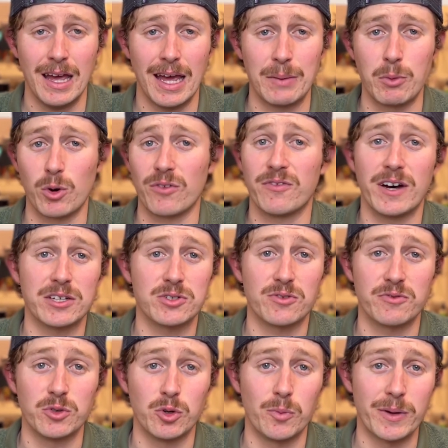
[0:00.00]
a more fossil
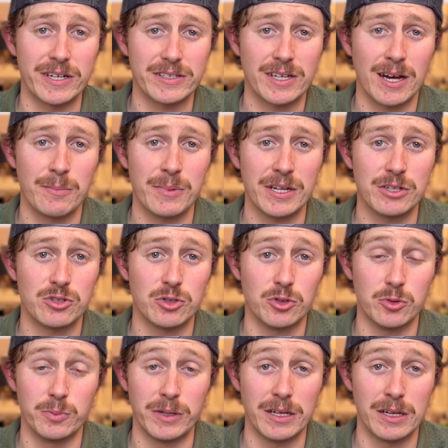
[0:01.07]
fuel-based company
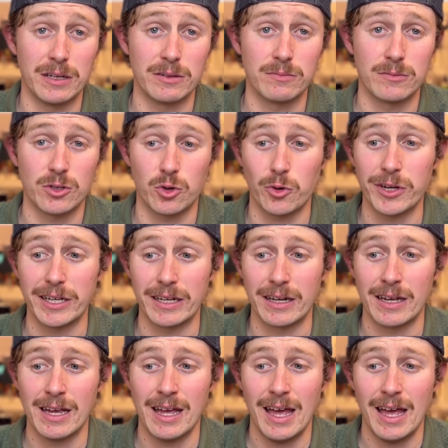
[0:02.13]
to being green.